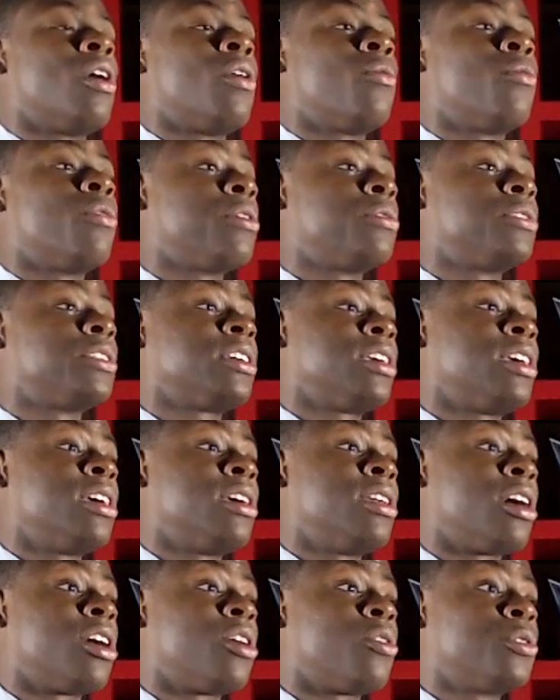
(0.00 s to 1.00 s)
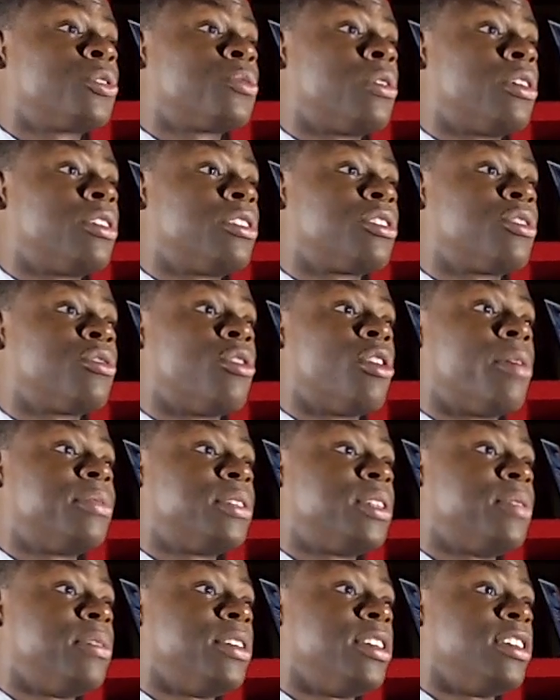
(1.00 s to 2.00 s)
When I was a kid, I always wanted to grow up
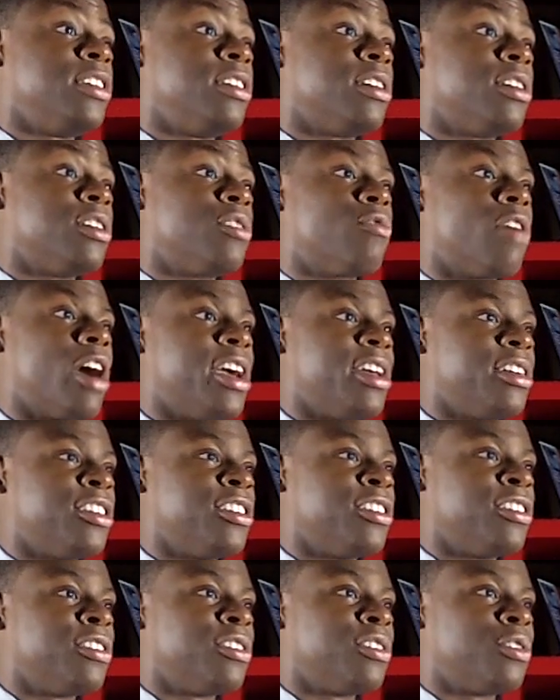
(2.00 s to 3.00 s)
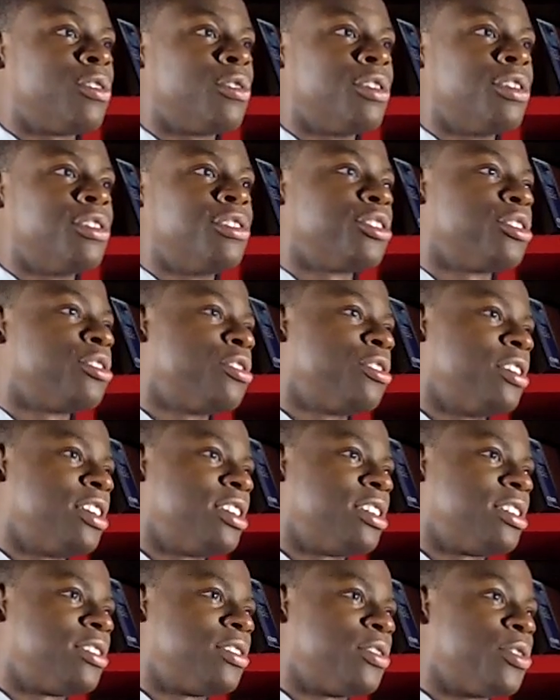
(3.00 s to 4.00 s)
to be a writer or a
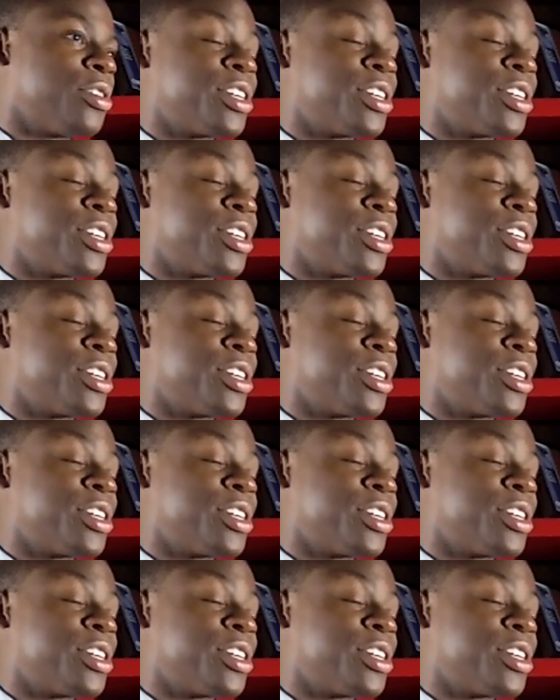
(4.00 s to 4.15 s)
journalist or a